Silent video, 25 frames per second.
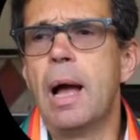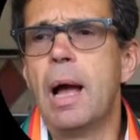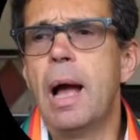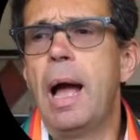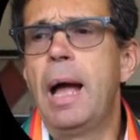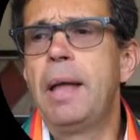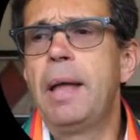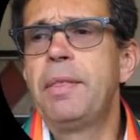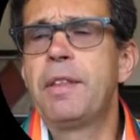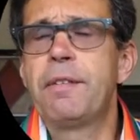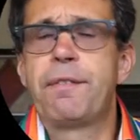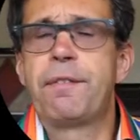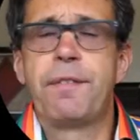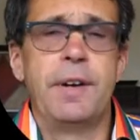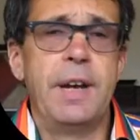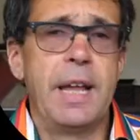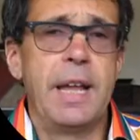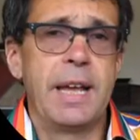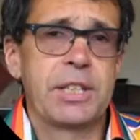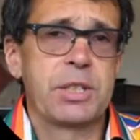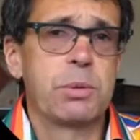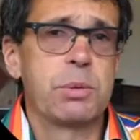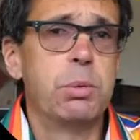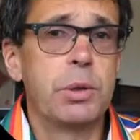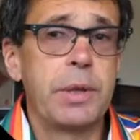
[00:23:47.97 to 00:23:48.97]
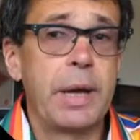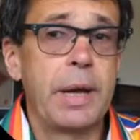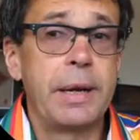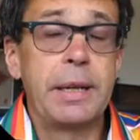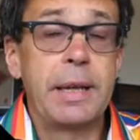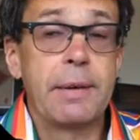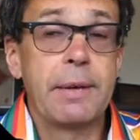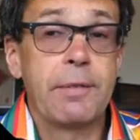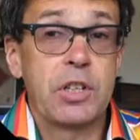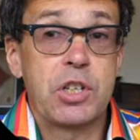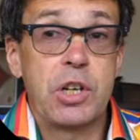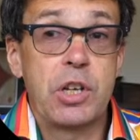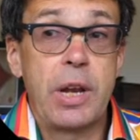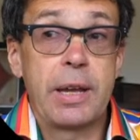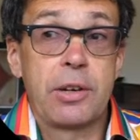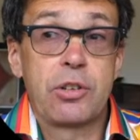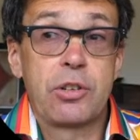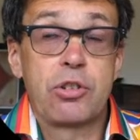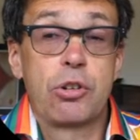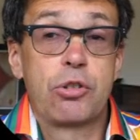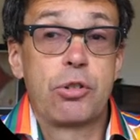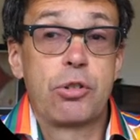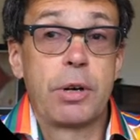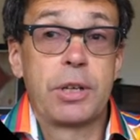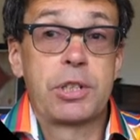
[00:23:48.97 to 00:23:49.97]
And the finesse will then give us an
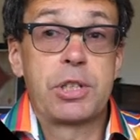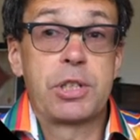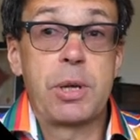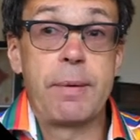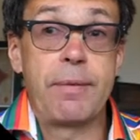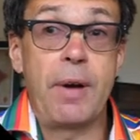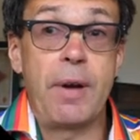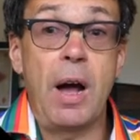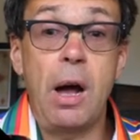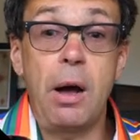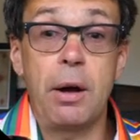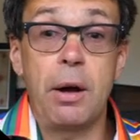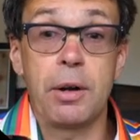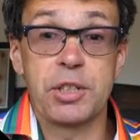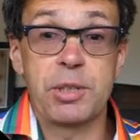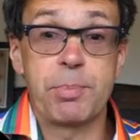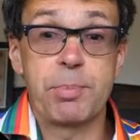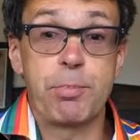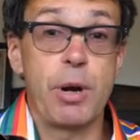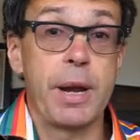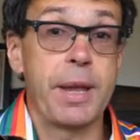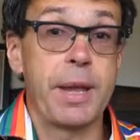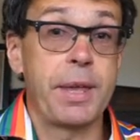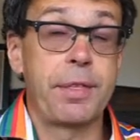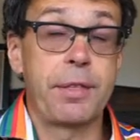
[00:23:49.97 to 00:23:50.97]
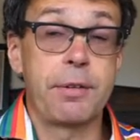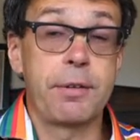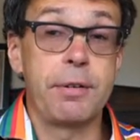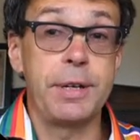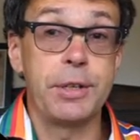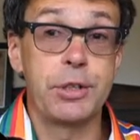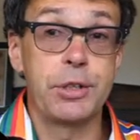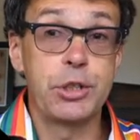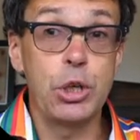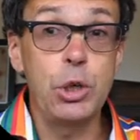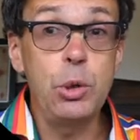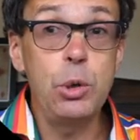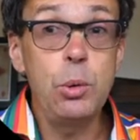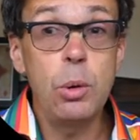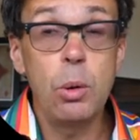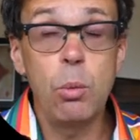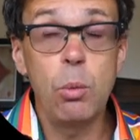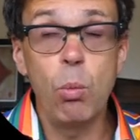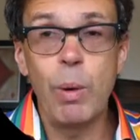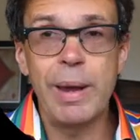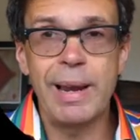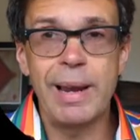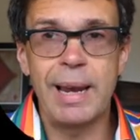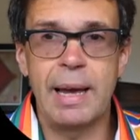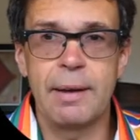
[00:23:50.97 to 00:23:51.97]
extra trick. So if hearts break 3-2,
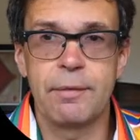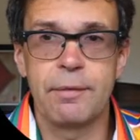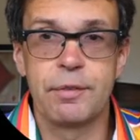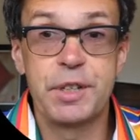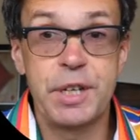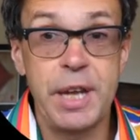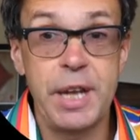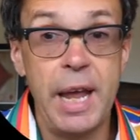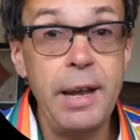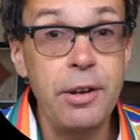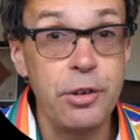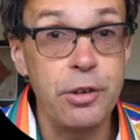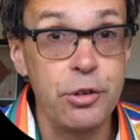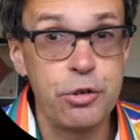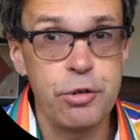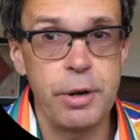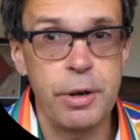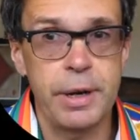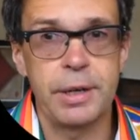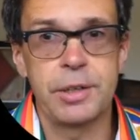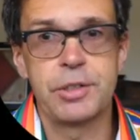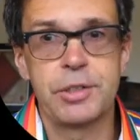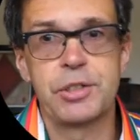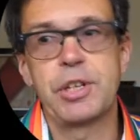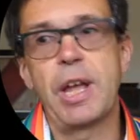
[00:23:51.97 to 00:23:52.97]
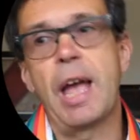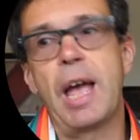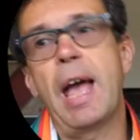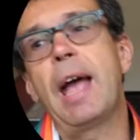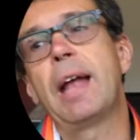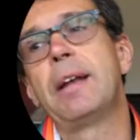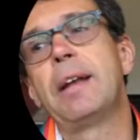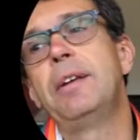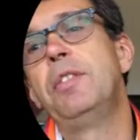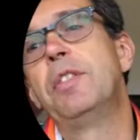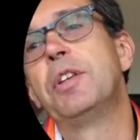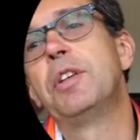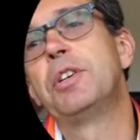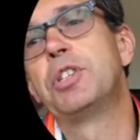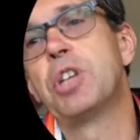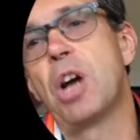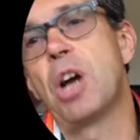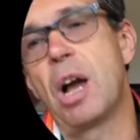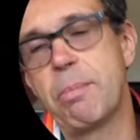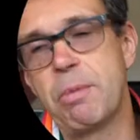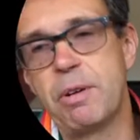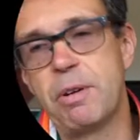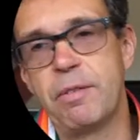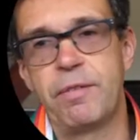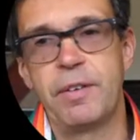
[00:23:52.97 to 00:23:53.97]
we'll have 10 tricks and the
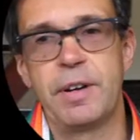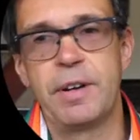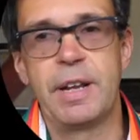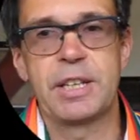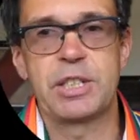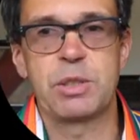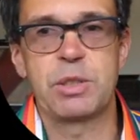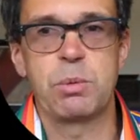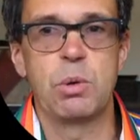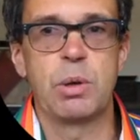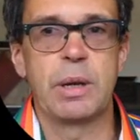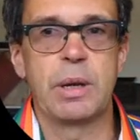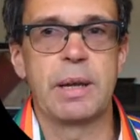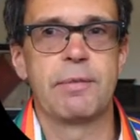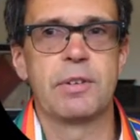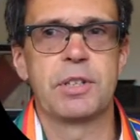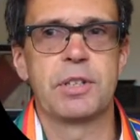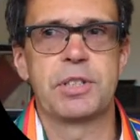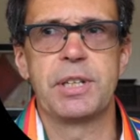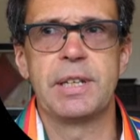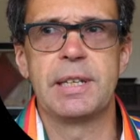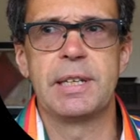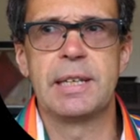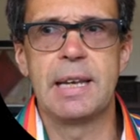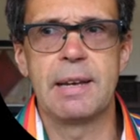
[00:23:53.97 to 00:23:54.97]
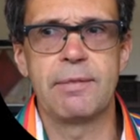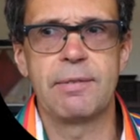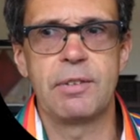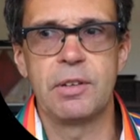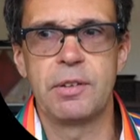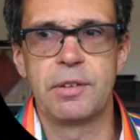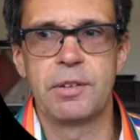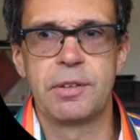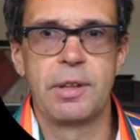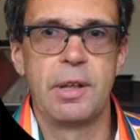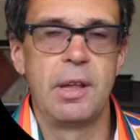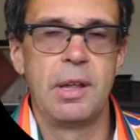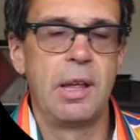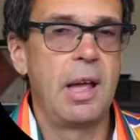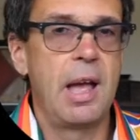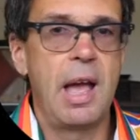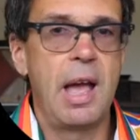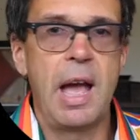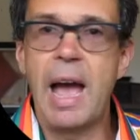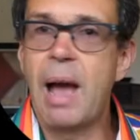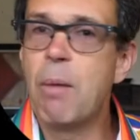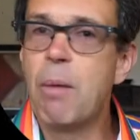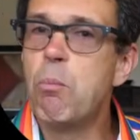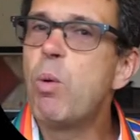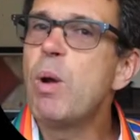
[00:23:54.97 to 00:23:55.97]
diamond finesse will give us 11th.
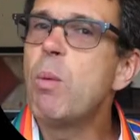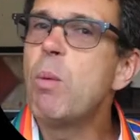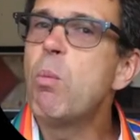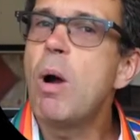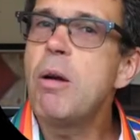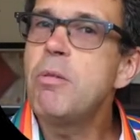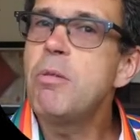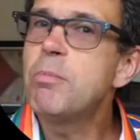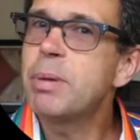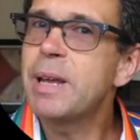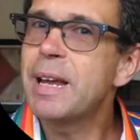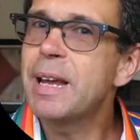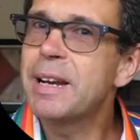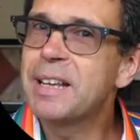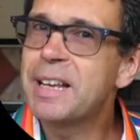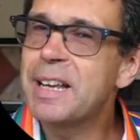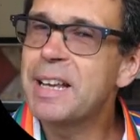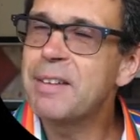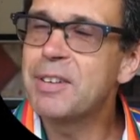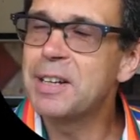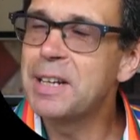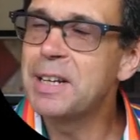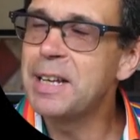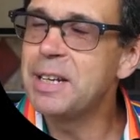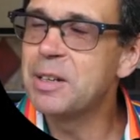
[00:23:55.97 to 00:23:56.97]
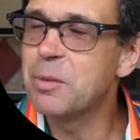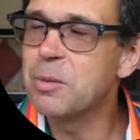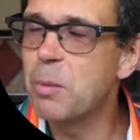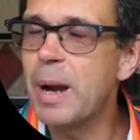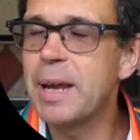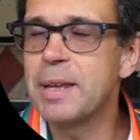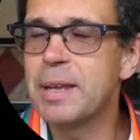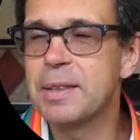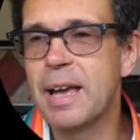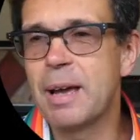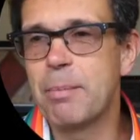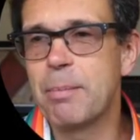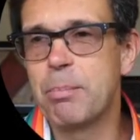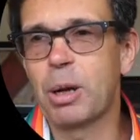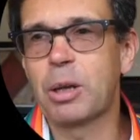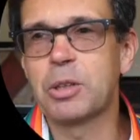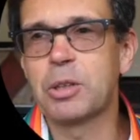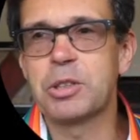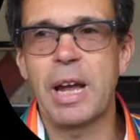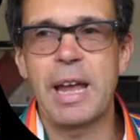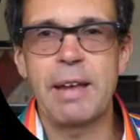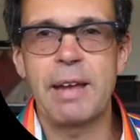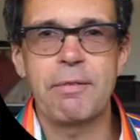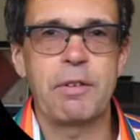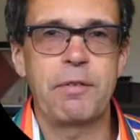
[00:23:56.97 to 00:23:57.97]
And we won't be able to give a lead away there because
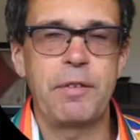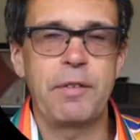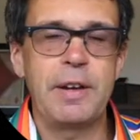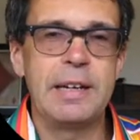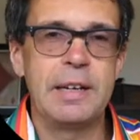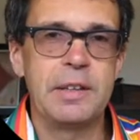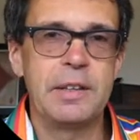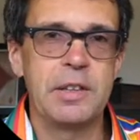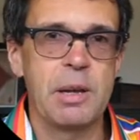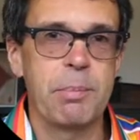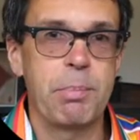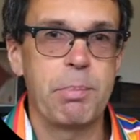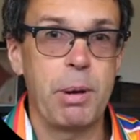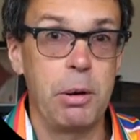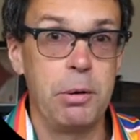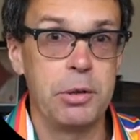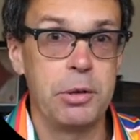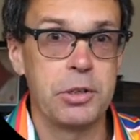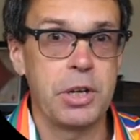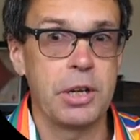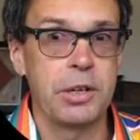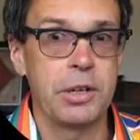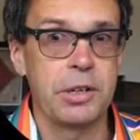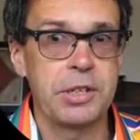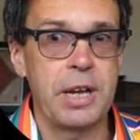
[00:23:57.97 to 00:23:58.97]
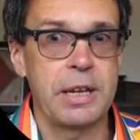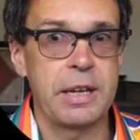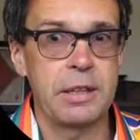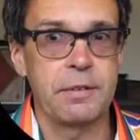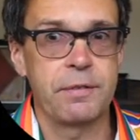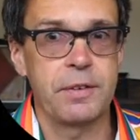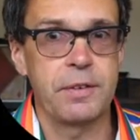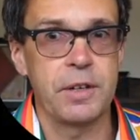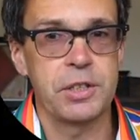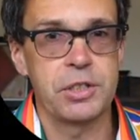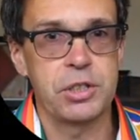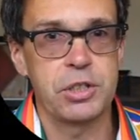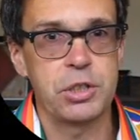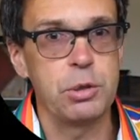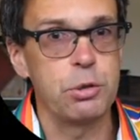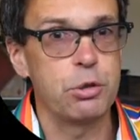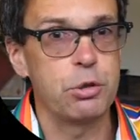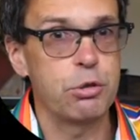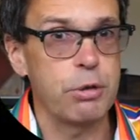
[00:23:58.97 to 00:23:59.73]
I have a feeling the opponent's going to take the first two